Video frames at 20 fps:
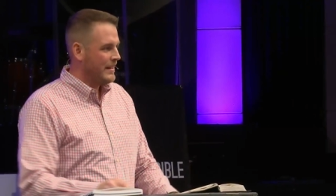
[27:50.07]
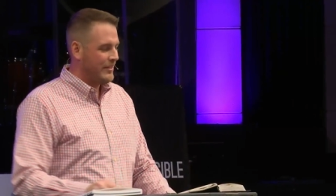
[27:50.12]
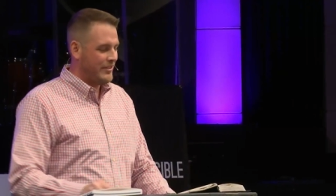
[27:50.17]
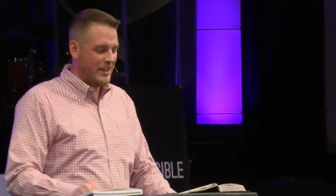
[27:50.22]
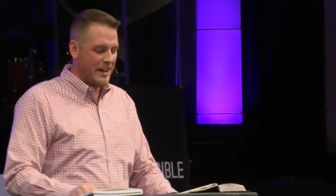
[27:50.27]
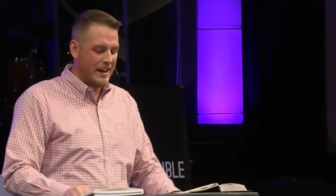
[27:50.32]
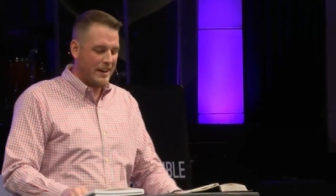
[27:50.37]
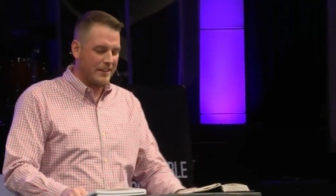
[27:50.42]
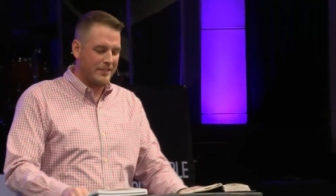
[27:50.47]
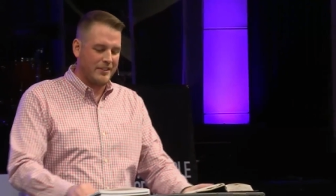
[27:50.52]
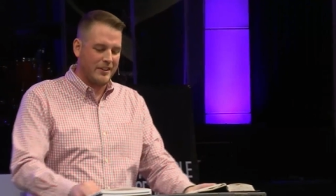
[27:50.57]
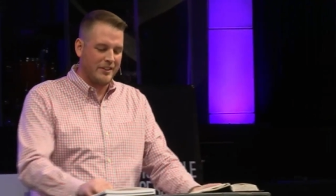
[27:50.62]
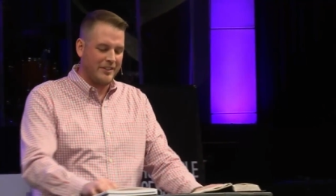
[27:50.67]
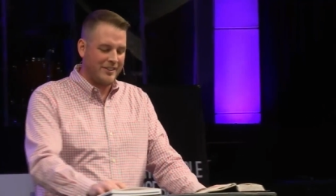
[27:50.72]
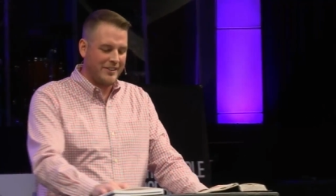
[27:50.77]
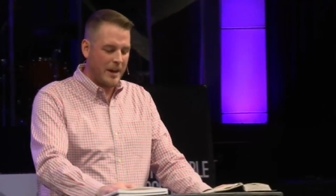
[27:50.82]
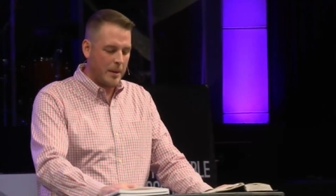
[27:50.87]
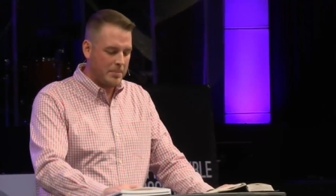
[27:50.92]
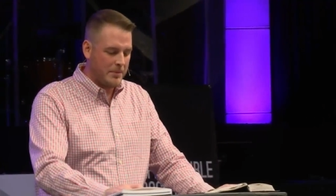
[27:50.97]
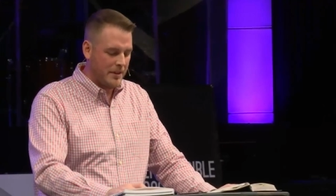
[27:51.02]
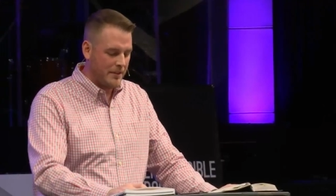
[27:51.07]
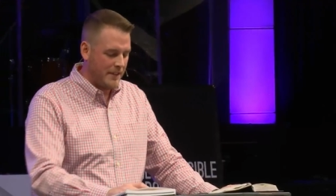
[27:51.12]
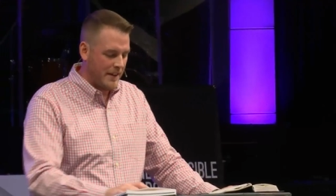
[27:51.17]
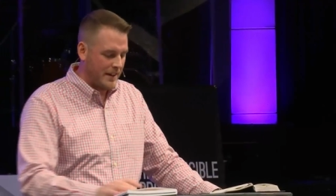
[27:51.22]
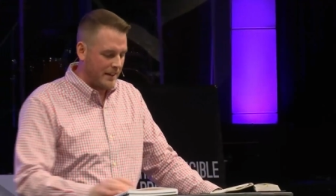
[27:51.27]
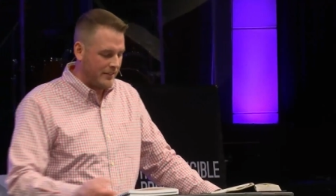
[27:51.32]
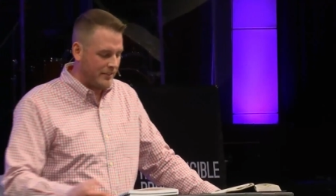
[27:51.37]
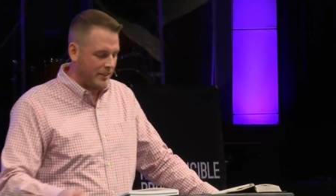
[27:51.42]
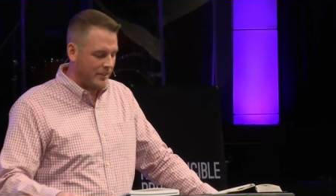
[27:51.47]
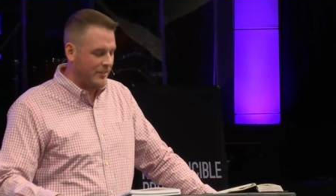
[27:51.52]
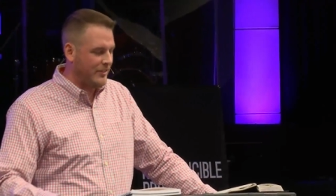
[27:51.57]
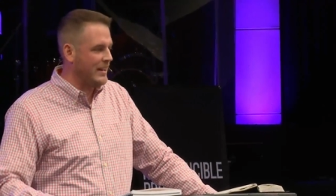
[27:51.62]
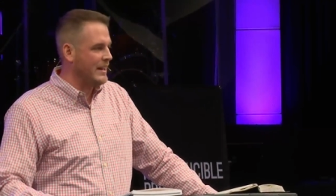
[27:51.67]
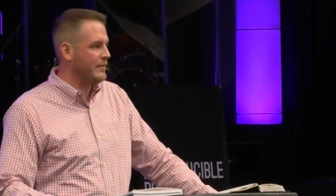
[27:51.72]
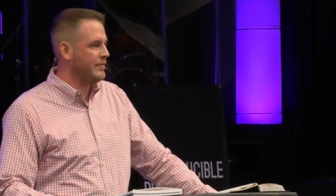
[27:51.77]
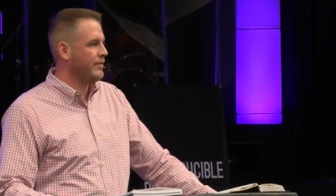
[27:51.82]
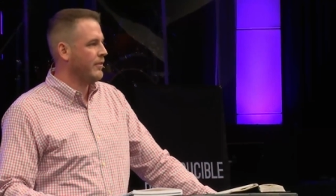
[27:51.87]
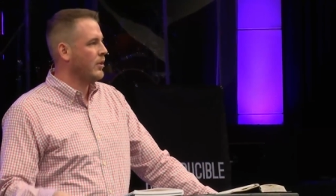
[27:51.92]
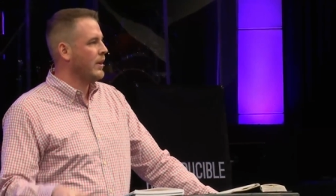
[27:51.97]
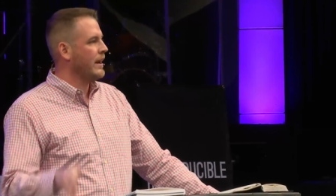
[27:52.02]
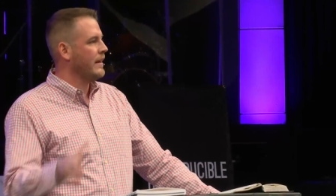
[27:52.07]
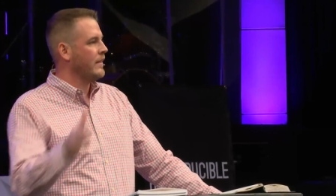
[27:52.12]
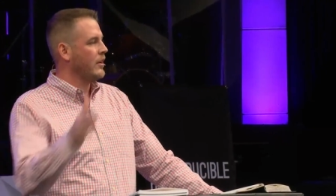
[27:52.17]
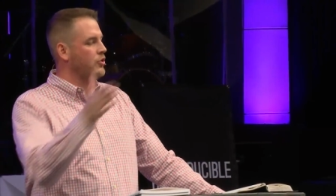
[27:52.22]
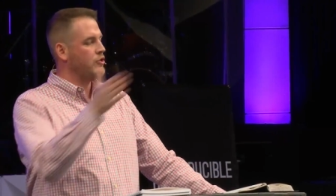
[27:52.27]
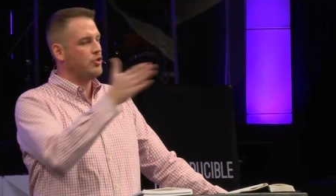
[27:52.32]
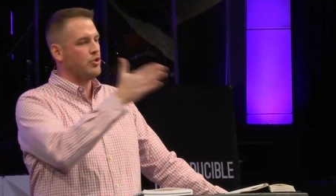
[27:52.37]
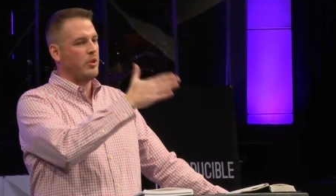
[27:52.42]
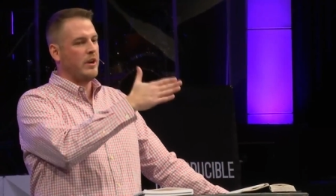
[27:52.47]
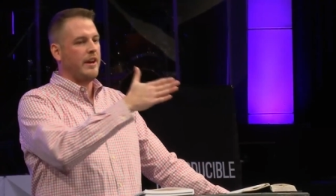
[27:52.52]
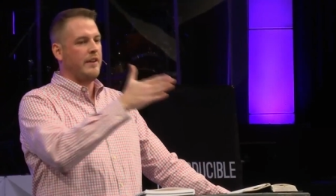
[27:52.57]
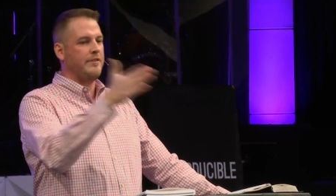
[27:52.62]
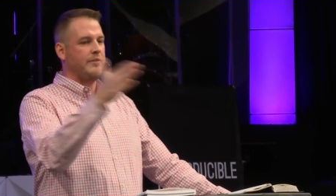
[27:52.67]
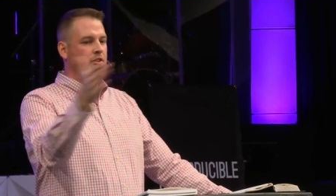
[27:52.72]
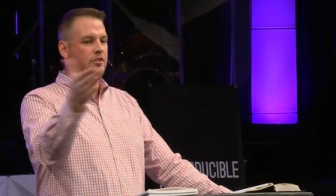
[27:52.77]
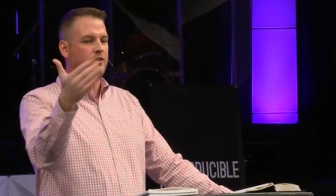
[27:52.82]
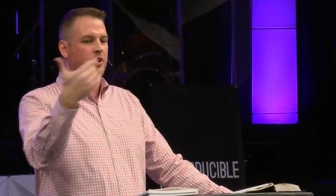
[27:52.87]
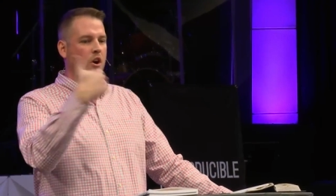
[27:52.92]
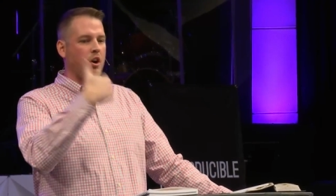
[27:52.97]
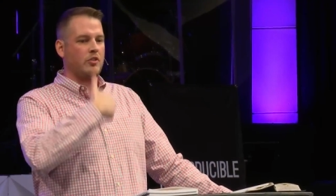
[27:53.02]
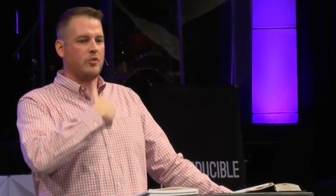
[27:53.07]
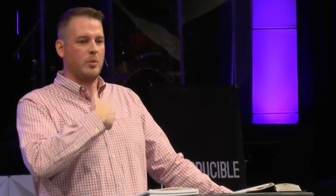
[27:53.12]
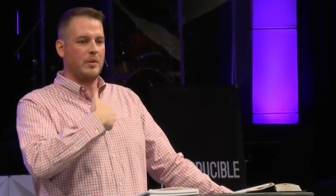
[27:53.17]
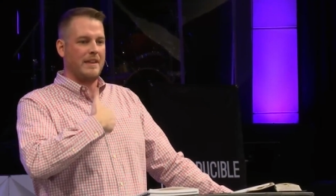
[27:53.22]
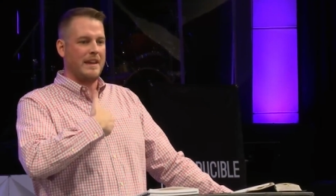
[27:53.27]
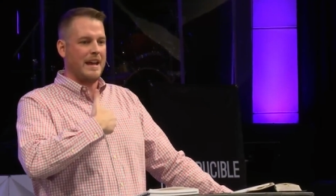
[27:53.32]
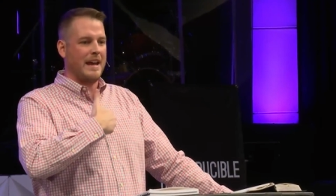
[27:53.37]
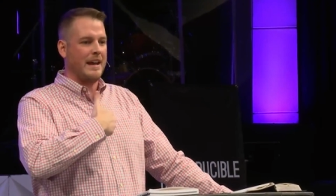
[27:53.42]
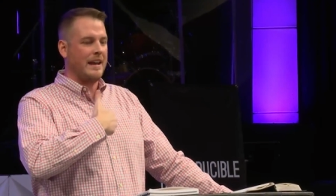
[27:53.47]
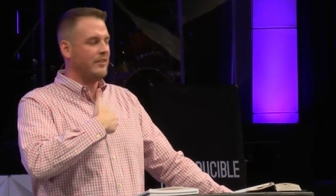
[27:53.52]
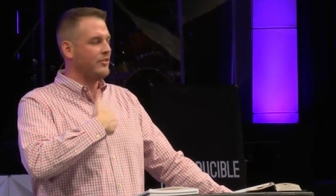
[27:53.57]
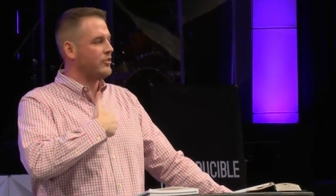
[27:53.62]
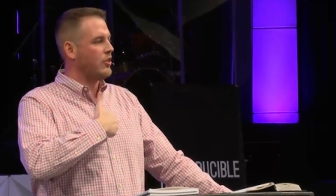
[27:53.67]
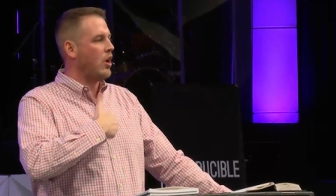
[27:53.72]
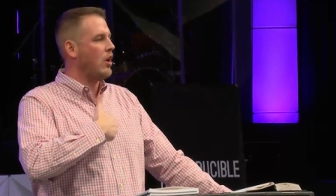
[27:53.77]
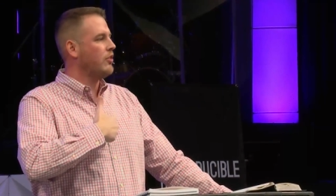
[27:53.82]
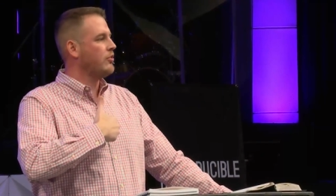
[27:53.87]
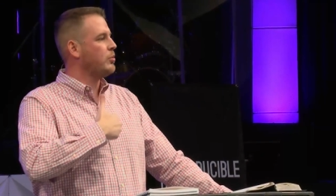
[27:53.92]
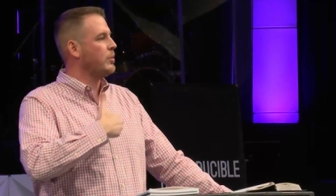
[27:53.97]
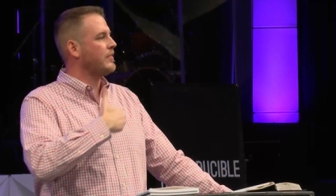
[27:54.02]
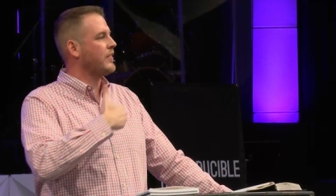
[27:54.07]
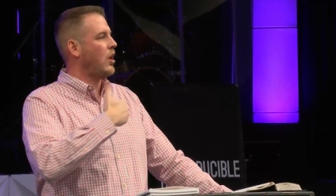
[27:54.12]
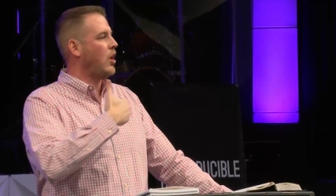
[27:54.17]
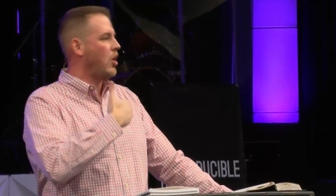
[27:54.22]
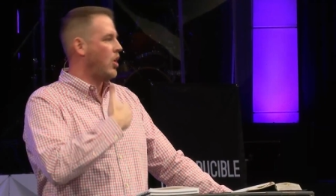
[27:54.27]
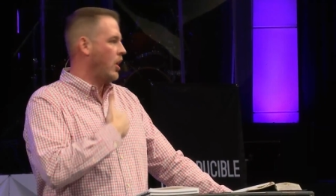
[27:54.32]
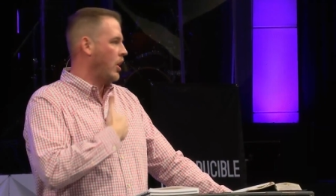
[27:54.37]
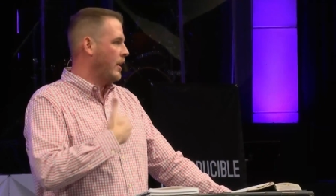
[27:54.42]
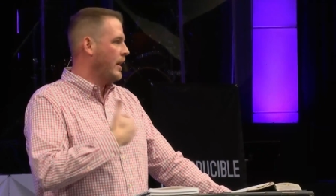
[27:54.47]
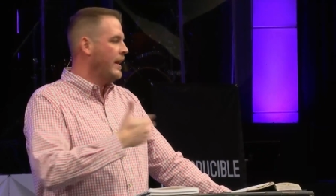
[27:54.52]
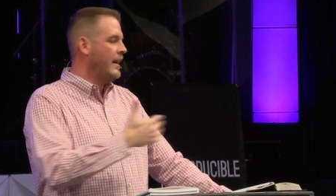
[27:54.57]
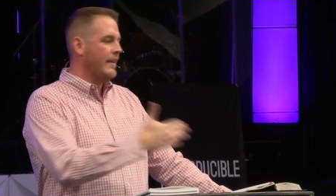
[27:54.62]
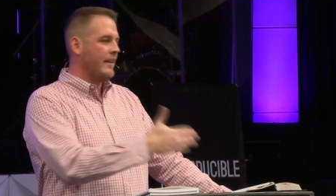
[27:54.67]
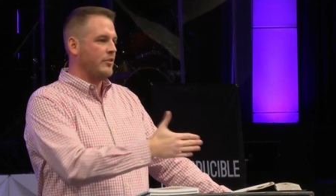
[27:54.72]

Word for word: Sin is deceptive and it's deceitful, and the drift starts within. It starts with the heart.